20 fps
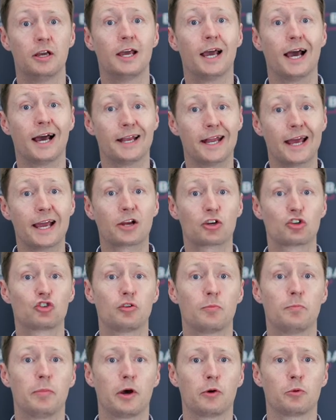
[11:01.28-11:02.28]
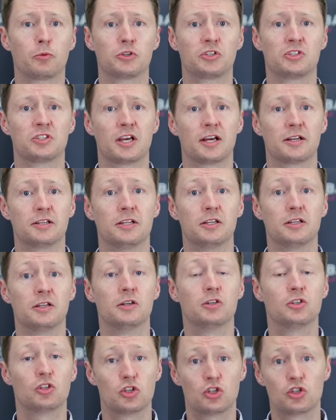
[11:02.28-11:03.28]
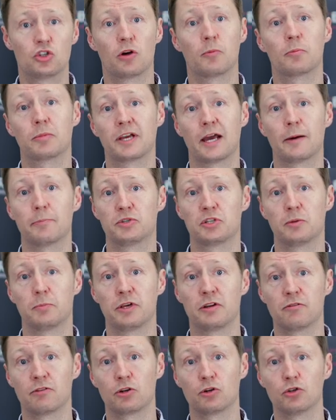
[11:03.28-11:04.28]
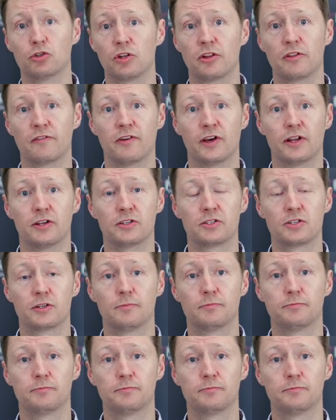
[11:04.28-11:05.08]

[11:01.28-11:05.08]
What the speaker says: and extra posts added to stop gaps appearing under the fence.